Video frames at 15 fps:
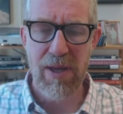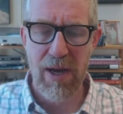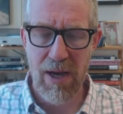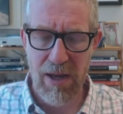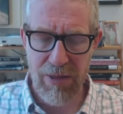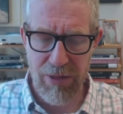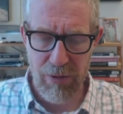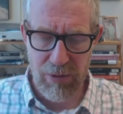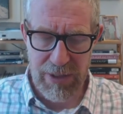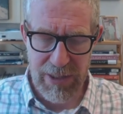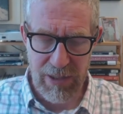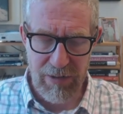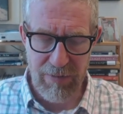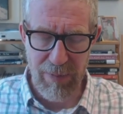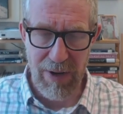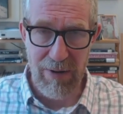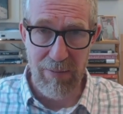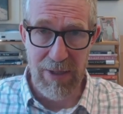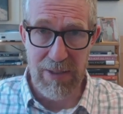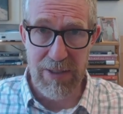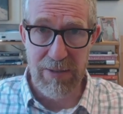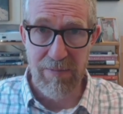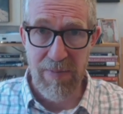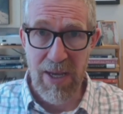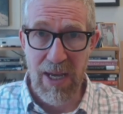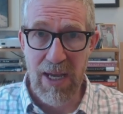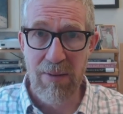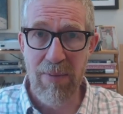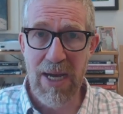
And I, I like to think of, imagine